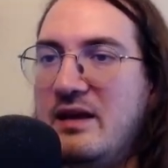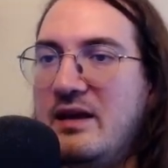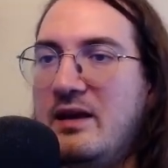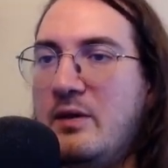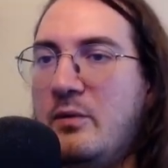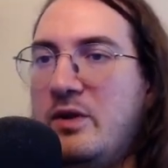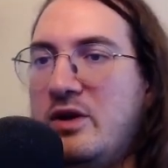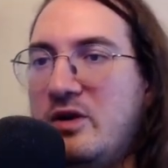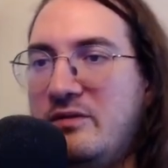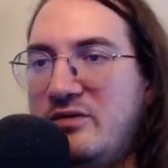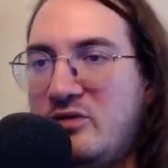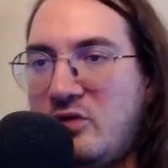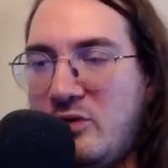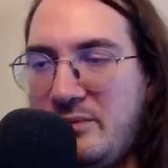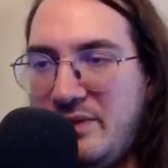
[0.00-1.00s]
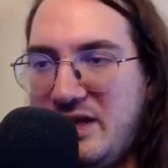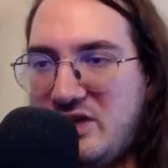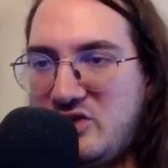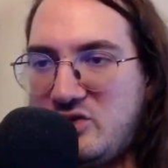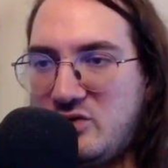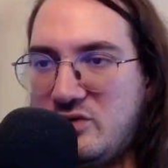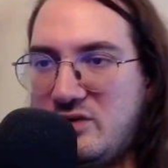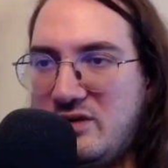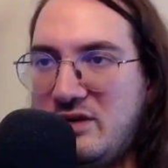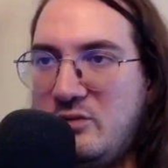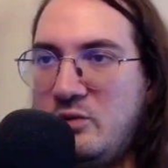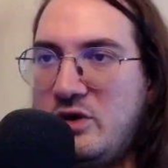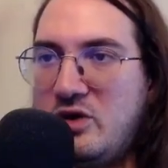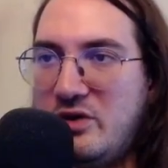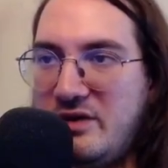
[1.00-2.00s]
When it comes to compilation,
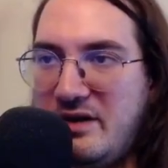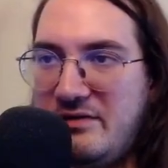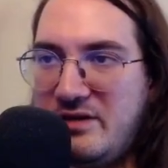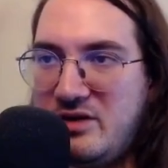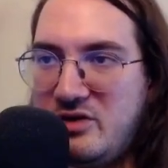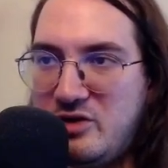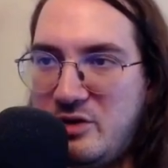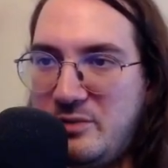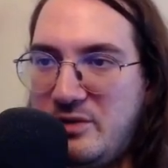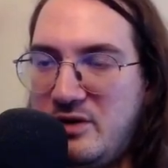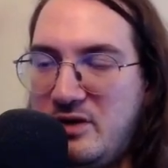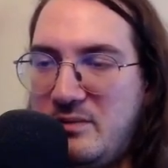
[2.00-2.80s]
we don't have an interpreter,